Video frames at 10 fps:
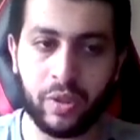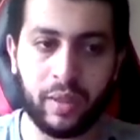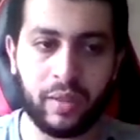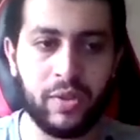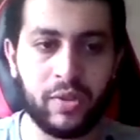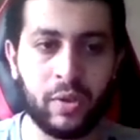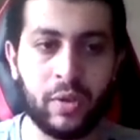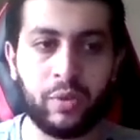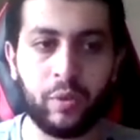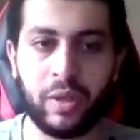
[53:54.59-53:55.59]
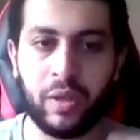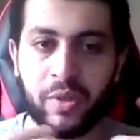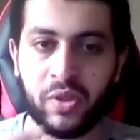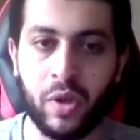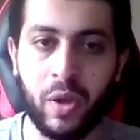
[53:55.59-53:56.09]
that he started to become a
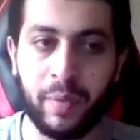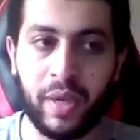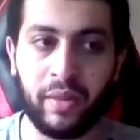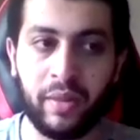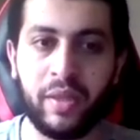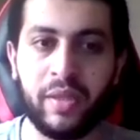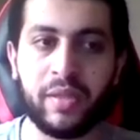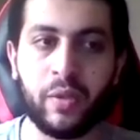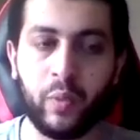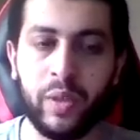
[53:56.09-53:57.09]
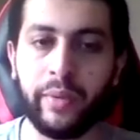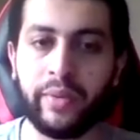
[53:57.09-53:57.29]
zombie and then he's a real